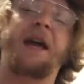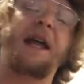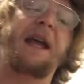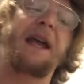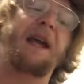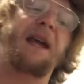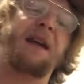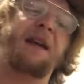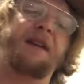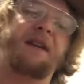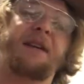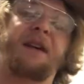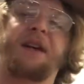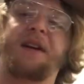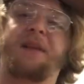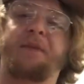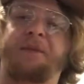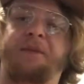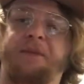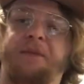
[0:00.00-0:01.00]
and
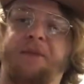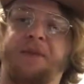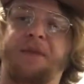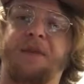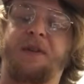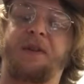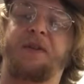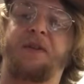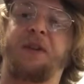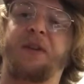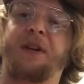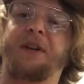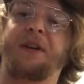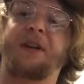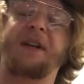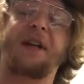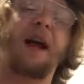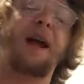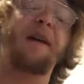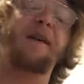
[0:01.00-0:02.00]
learn
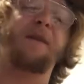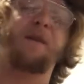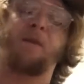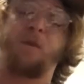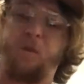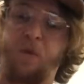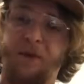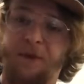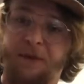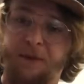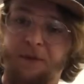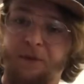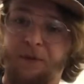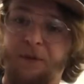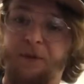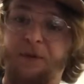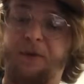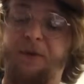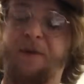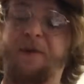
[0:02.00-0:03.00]
it with the
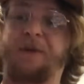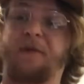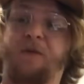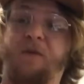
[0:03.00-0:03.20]
root,